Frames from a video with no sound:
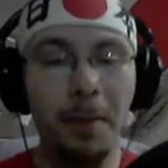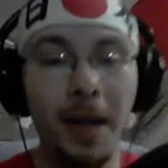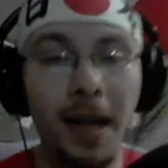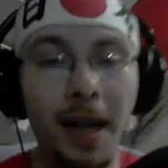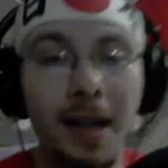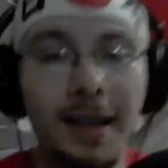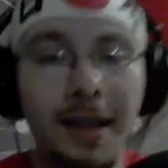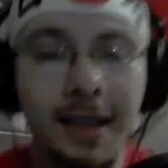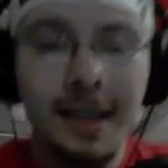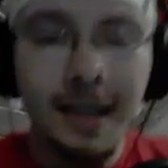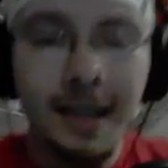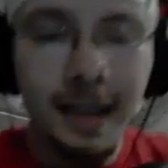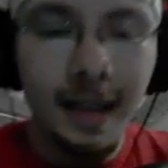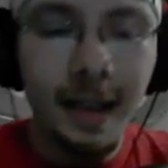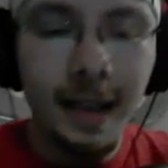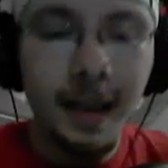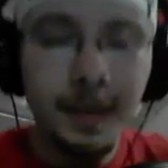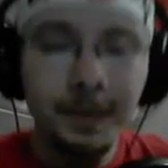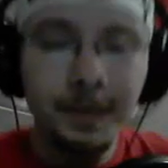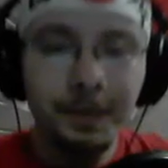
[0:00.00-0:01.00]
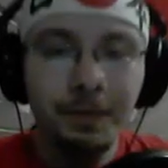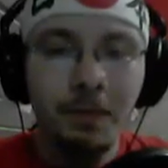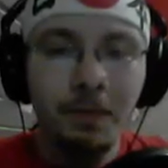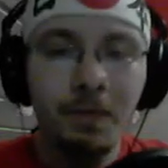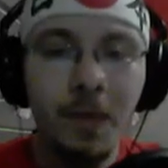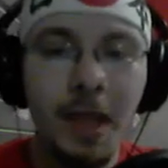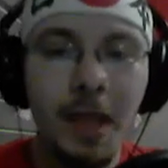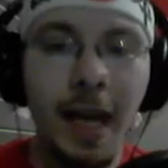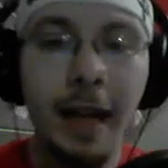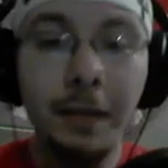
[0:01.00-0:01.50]
But,
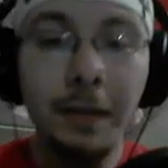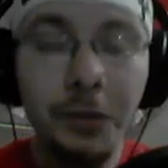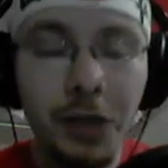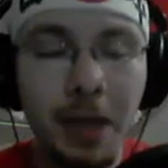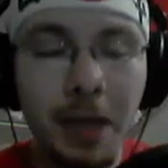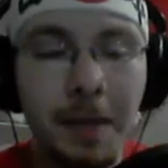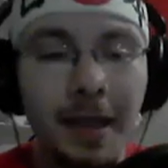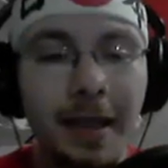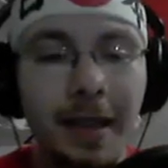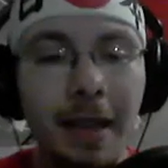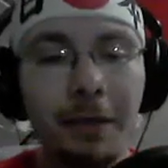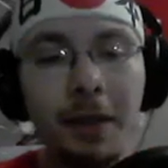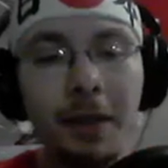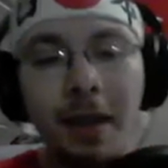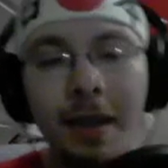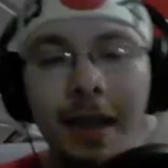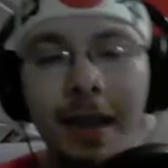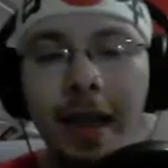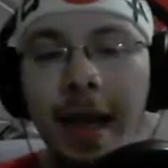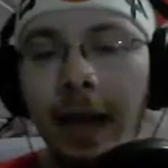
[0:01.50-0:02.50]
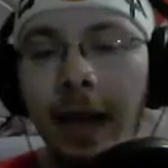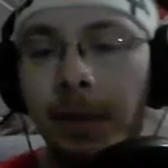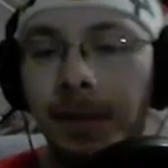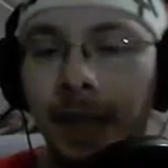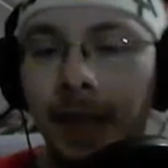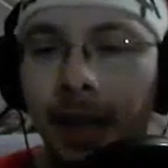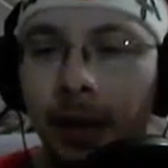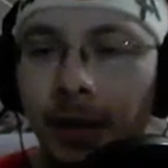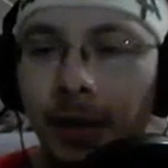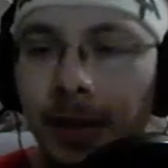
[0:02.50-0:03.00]
Elven Champion definitely
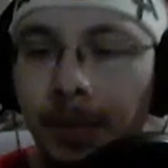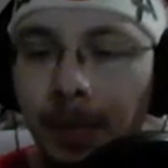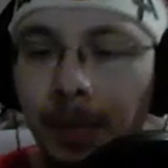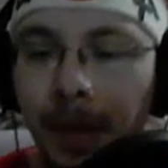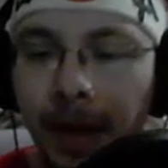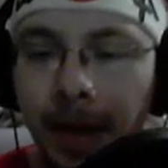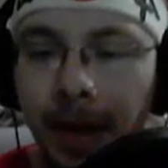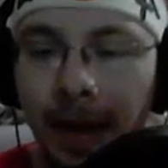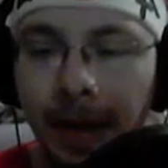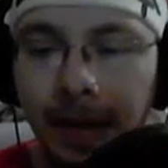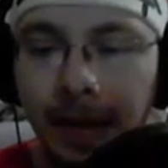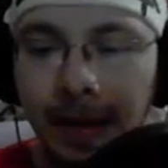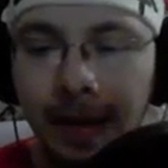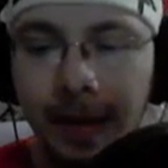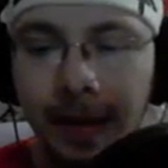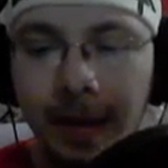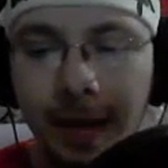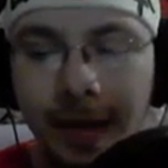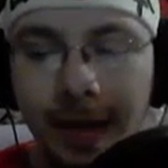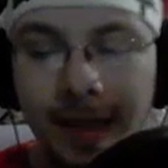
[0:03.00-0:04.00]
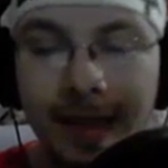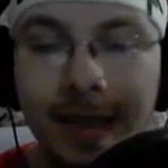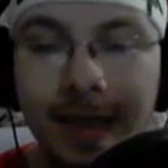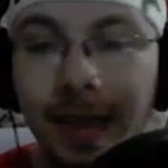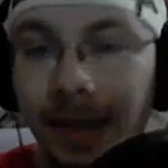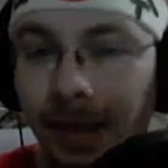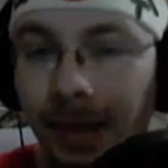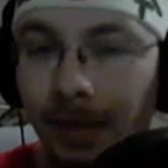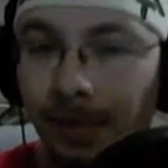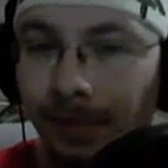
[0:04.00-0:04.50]
helped out, but
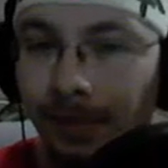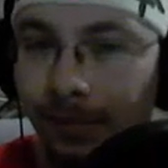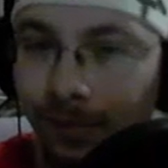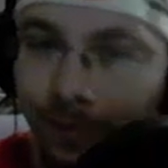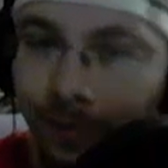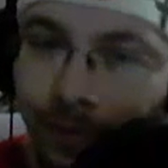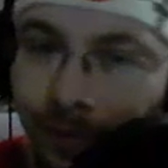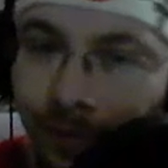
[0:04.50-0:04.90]
still.